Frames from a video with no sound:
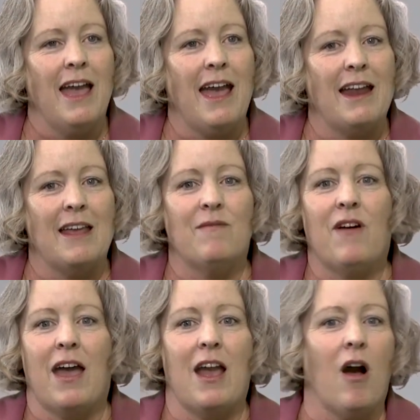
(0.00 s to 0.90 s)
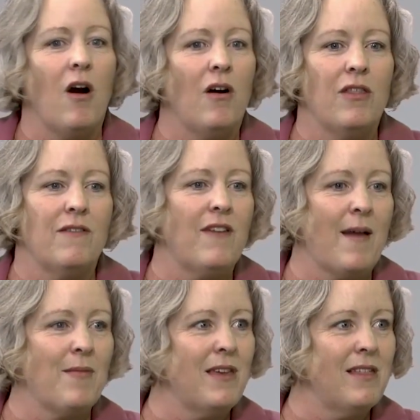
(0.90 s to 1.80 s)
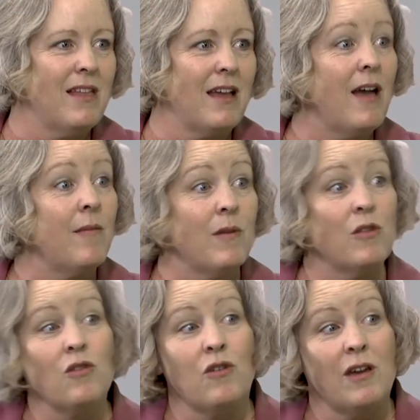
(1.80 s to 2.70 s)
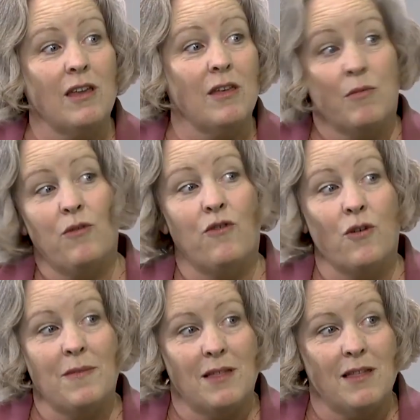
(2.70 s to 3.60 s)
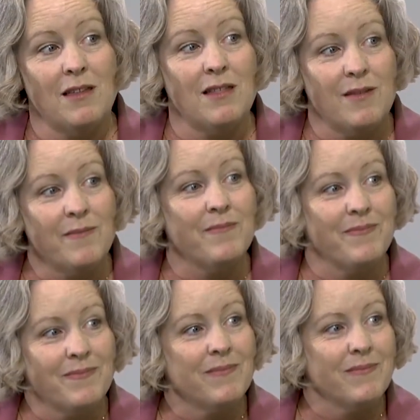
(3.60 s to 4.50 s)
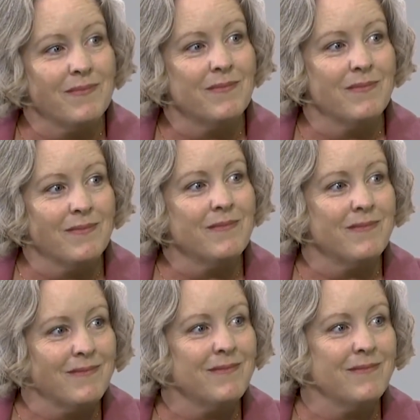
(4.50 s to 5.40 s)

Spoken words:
and invite all the families to come enjoy the performances. Oh, that's wonderful.